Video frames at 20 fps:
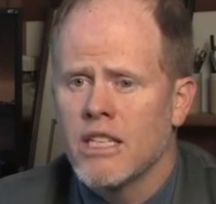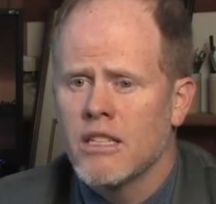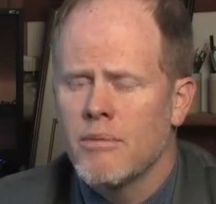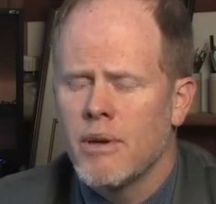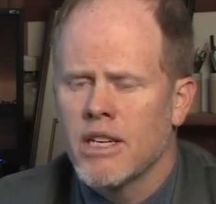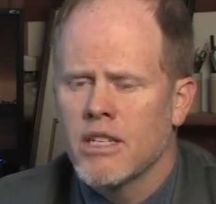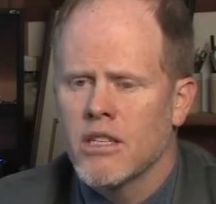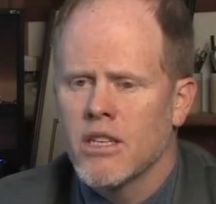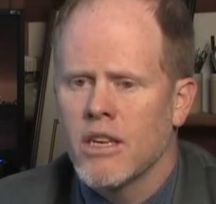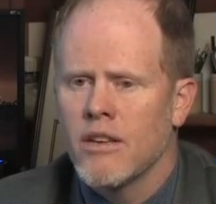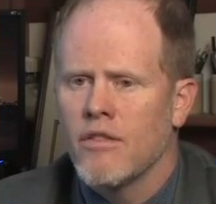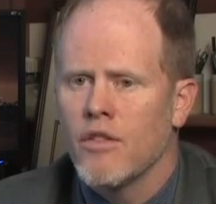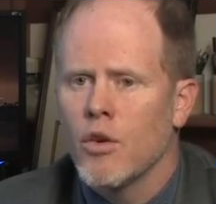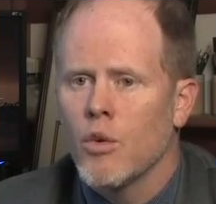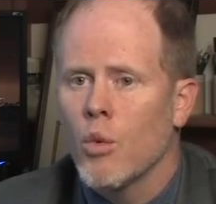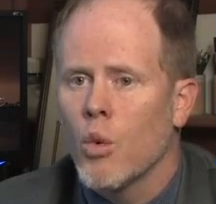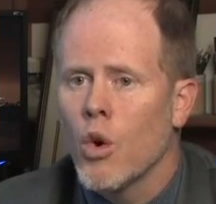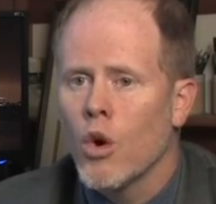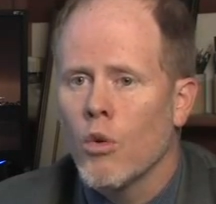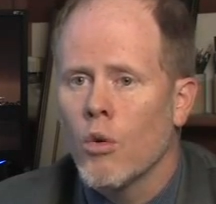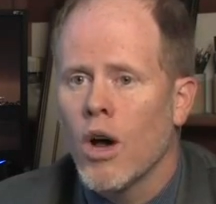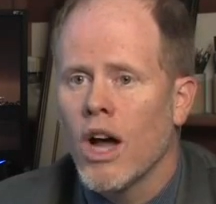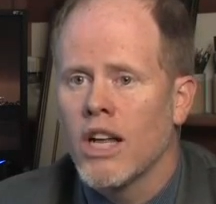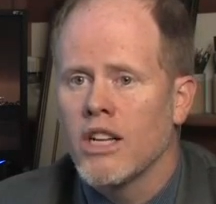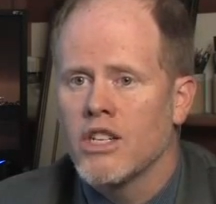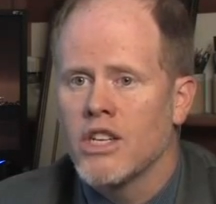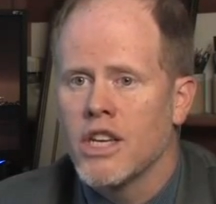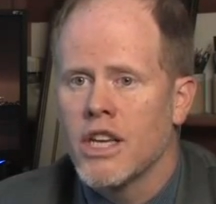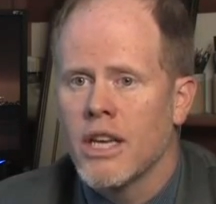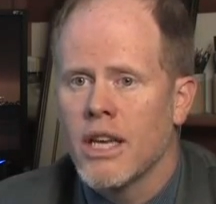especially if you weren't
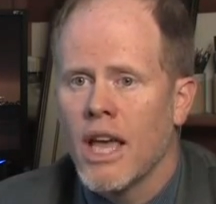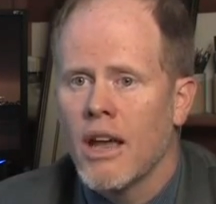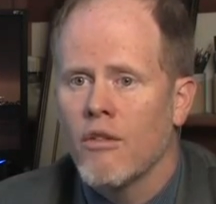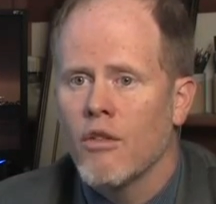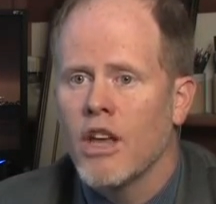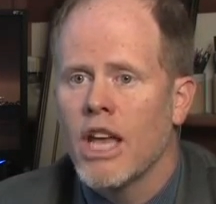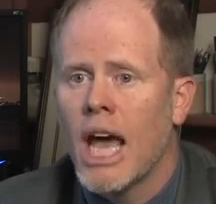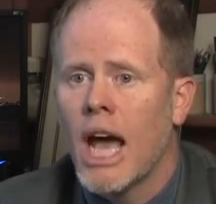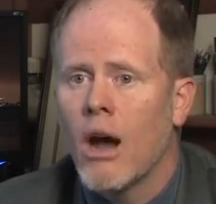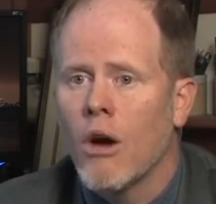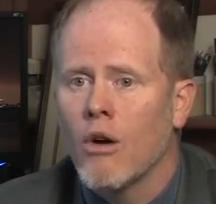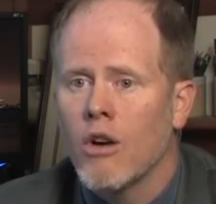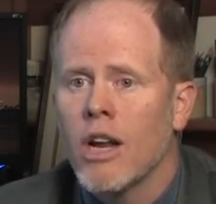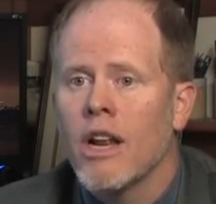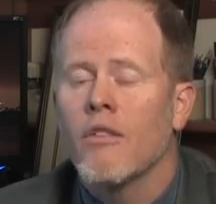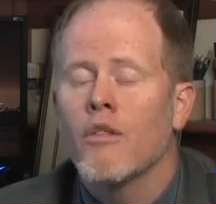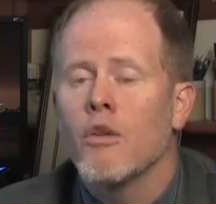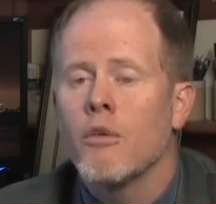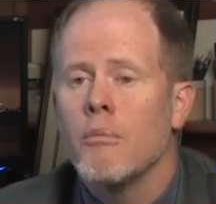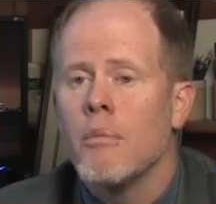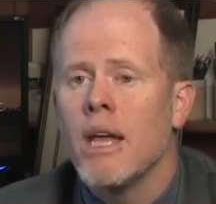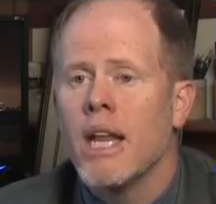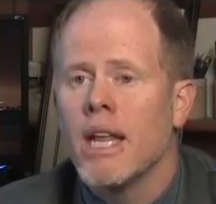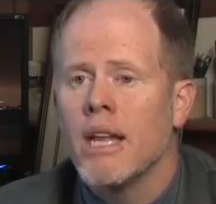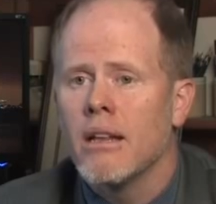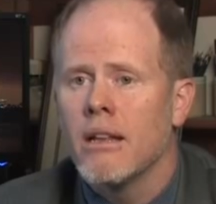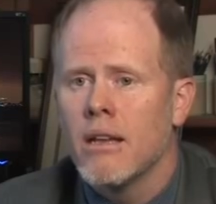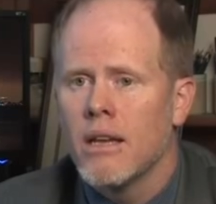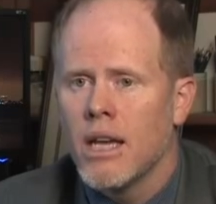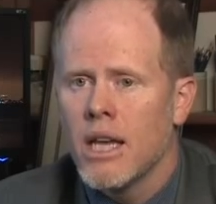watching every hour and every
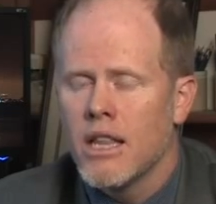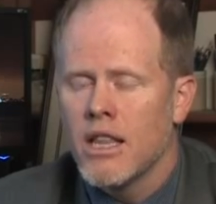minute.